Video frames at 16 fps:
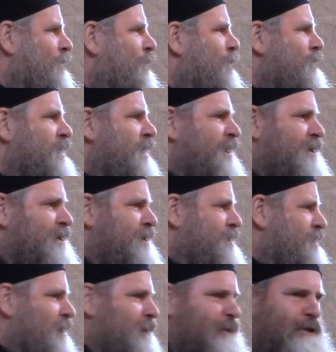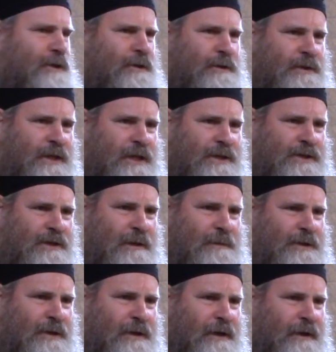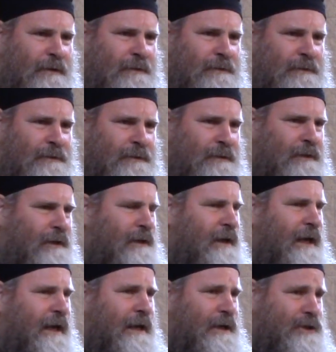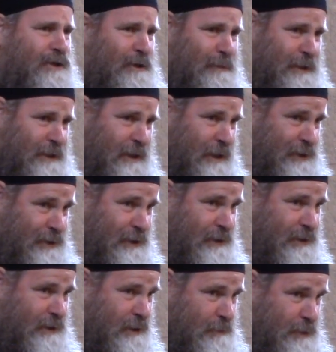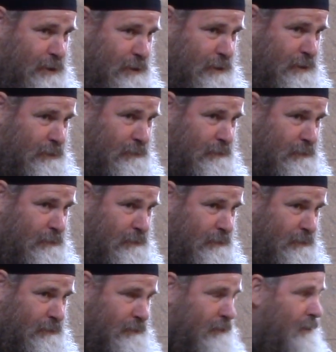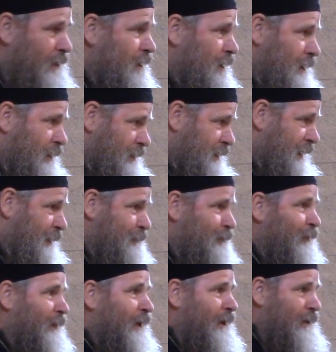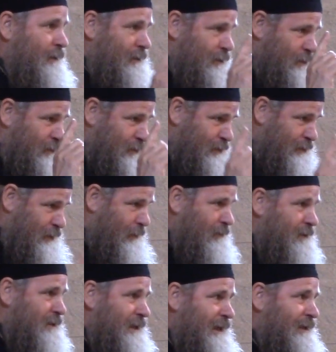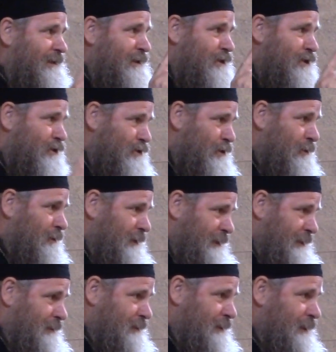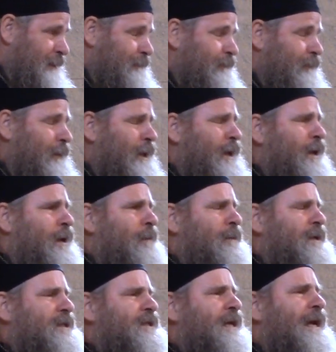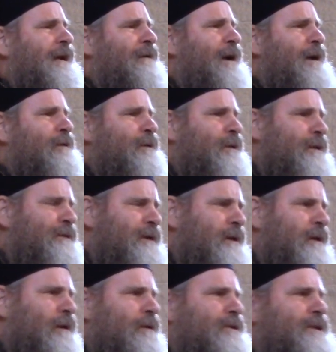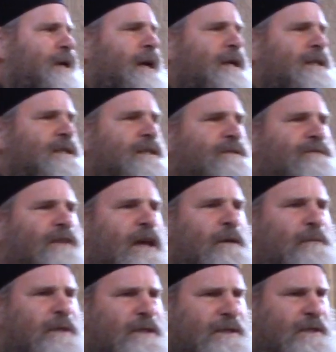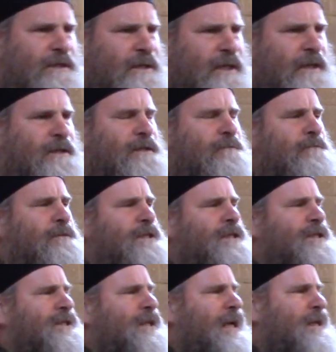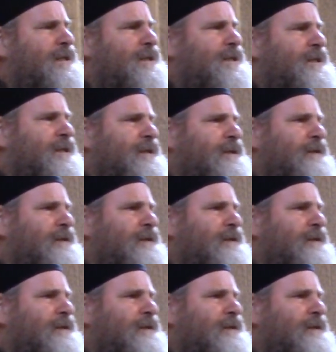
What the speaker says: Who teaches Scripture? You teach Scripture here? Okay, an interpretation of Scripture too? Okay. Don't take this too literally. But St. Gregory the theologian has the famous dictum which says,